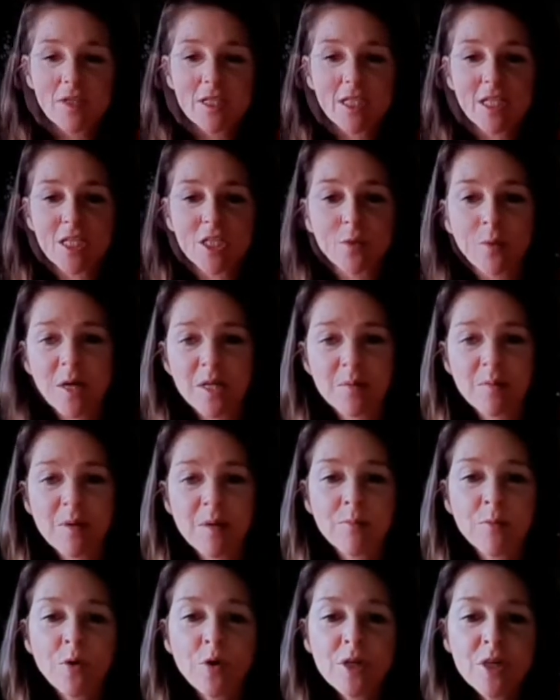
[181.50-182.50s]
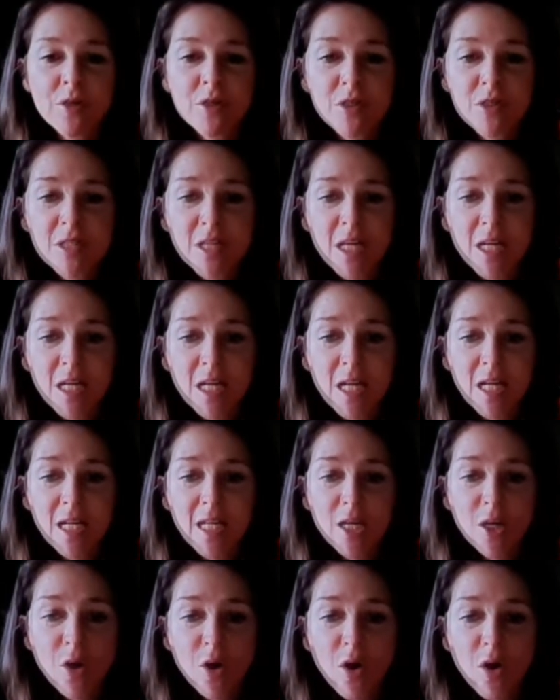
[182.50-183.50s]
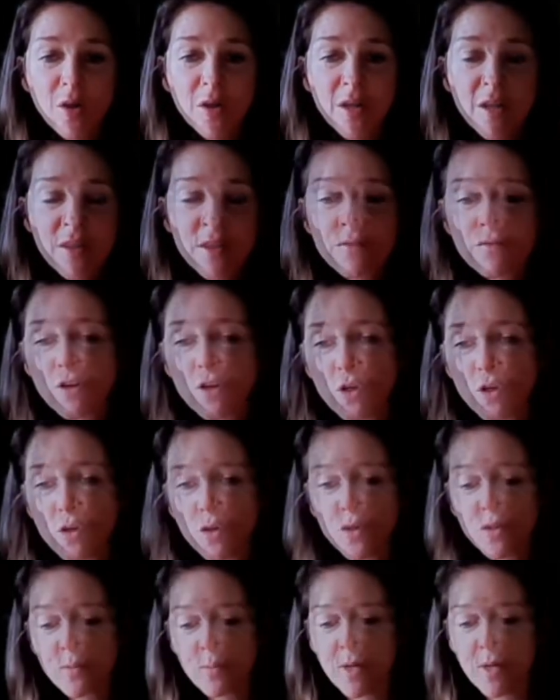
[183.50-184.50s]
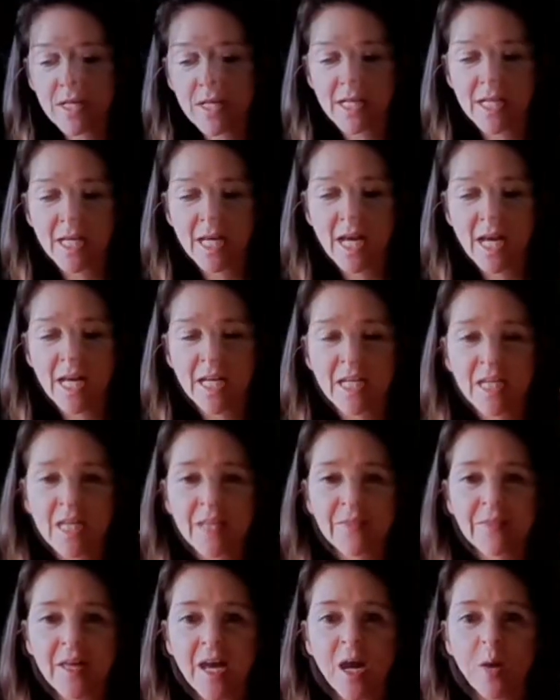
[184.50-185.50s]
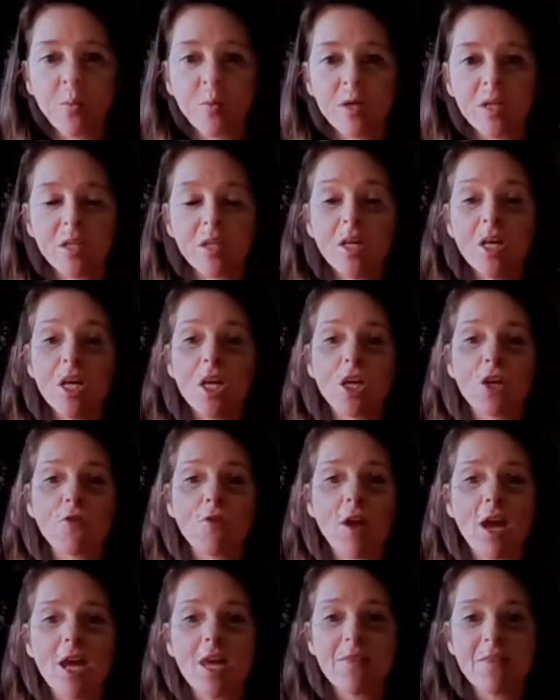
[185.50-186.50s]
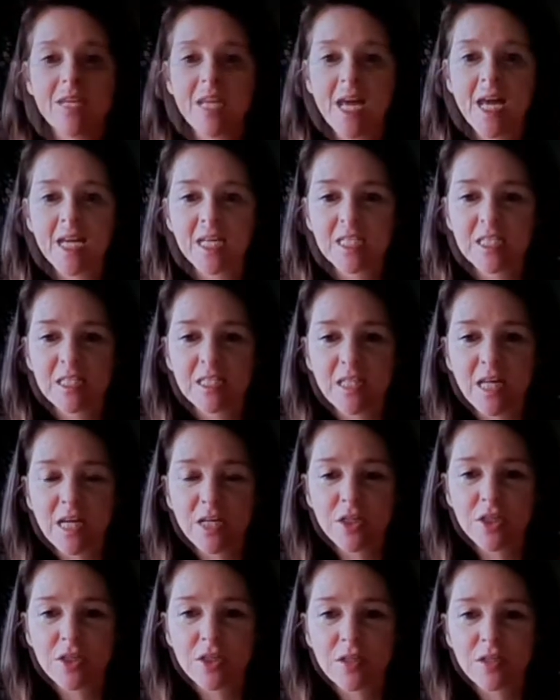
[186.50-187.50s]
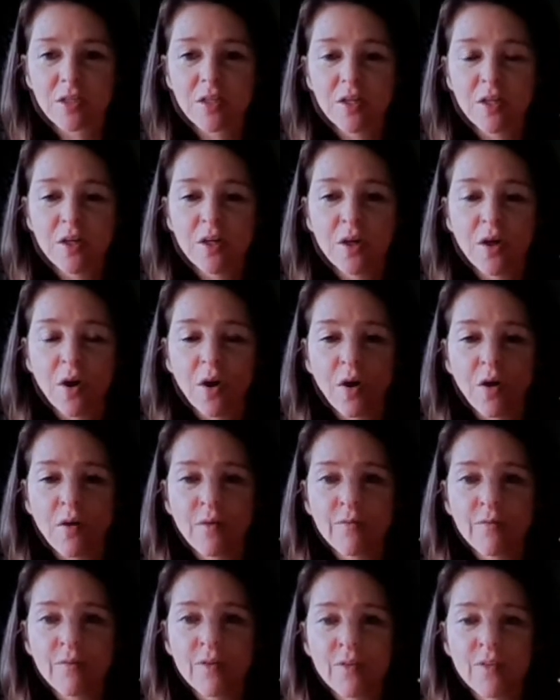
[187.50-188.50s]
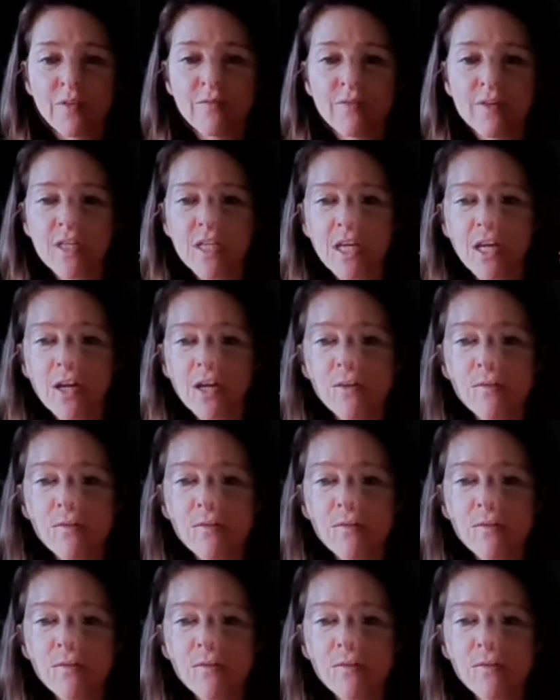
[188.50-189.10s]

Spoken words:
to add a bit more you're just going to click on the record button again, and that will create the next section of the video.